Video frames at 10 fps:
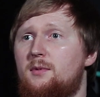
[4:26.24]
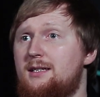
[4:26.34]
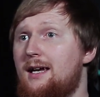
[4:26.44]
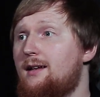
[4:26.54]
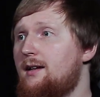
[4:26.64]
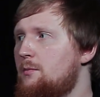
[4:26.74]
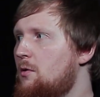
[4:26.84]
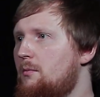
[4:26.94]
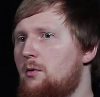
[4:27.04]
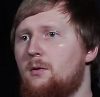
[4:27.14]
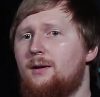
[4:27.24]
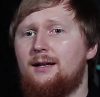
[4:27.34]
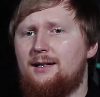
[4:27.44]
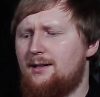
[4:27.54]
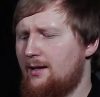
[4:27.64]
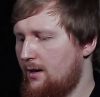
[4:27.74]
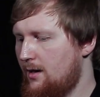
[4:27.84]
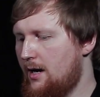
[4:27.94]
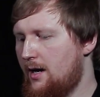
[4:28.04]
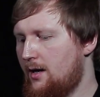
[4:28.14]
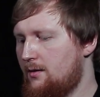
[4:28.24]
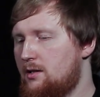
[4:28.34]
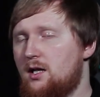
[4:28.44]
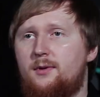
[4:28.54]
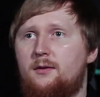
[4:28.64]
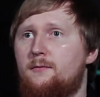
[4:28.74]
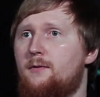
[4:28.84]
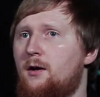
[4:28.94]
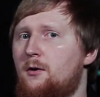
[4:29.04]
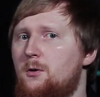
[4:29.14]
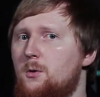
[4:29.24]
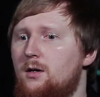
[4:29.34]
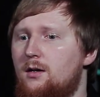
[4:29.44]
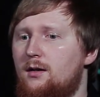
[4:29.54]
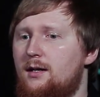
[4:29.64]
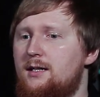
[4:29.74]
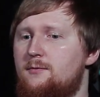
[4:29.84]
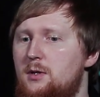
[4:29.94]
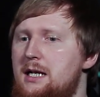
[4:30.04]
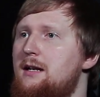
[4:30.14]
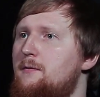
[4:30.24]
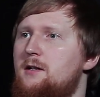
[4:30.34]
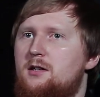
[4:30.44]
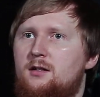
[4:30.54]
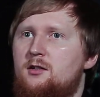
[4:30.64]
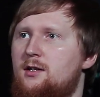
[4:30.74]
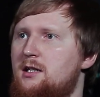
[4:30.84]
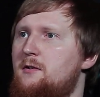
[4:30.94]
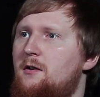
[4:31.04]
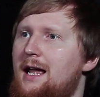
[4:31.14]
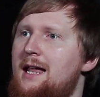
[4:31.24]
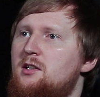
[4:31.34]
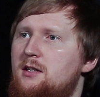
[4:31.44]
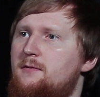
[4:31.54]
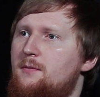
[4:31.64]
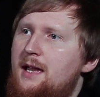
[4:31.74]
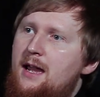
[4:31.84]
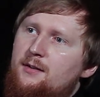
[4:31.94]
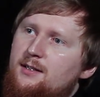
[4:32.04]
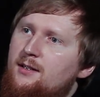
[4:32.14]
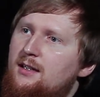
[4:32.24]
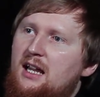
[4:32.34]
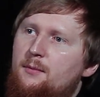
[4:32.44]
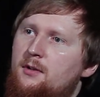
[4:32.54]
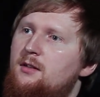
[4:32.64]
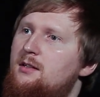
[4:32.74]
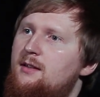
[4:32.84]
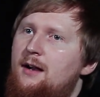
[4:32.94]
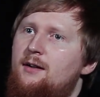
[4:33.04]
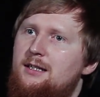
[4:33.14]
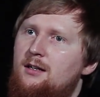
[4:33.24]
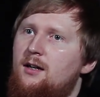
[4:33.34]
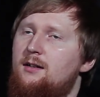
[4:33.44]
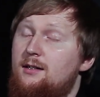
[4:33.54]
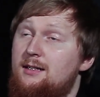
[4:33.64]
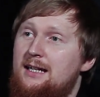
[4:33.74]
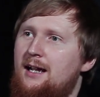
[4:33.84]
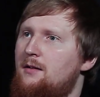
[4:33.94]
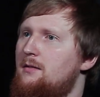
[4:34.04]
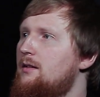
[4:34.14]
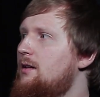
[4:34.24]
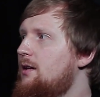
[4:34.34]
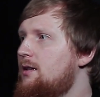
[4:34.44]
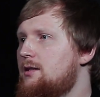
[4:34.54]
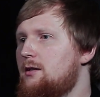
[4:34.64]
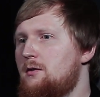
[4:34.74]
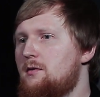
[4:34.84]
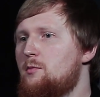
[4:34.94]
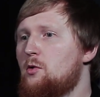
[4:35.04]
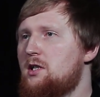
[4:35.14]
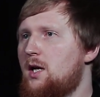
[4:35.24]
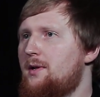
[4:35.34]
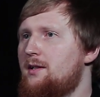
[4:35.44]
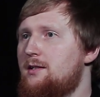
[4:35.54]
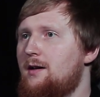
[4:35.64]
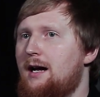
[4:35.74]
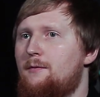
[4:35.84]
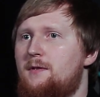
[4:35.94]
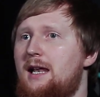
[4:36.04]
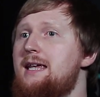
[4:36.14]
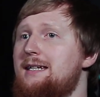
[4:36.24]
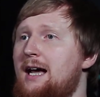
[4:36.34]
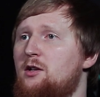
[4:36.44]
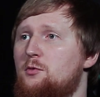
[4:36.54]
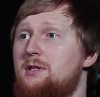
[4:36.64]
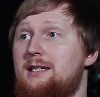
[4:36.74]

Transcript: But secondly, and more importantly, turbulent flow is really inefficient at transferring energy from the air inside the cabinet to the air outside as sound. So the more turbulence you have, the less actual